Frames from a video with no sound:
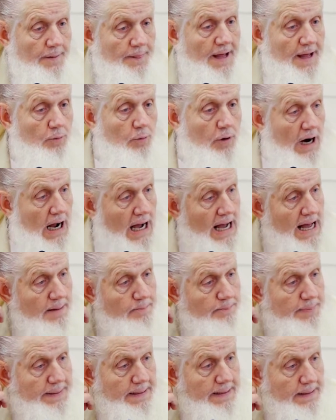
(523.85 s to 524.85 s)
They were
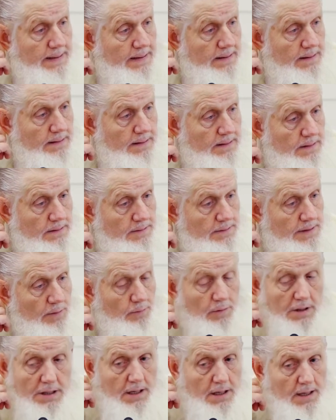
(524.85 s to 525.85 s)
happy. They
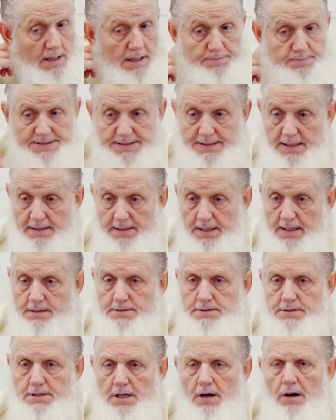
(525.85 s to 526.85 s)
were not upset. They
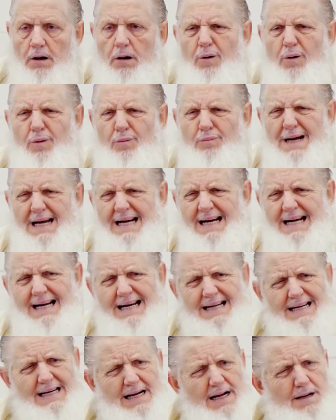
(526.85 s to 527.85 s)
didn't say, oh
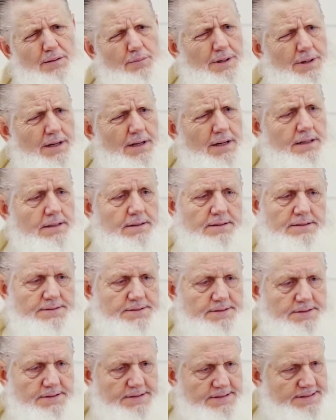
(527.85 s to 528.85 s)
man, I gotta pray.
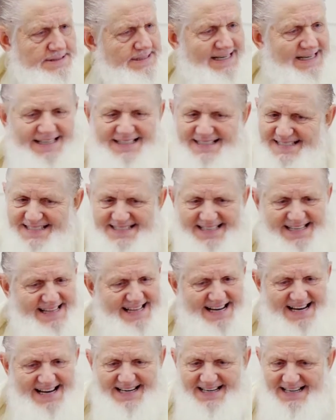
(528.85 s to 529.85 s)
Well, they didn't say
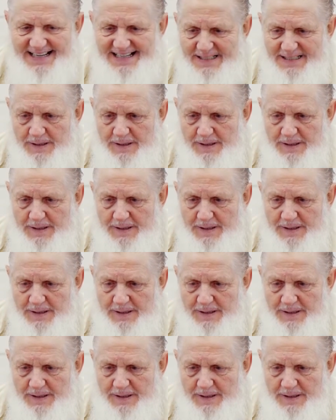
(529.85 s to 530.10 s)
that.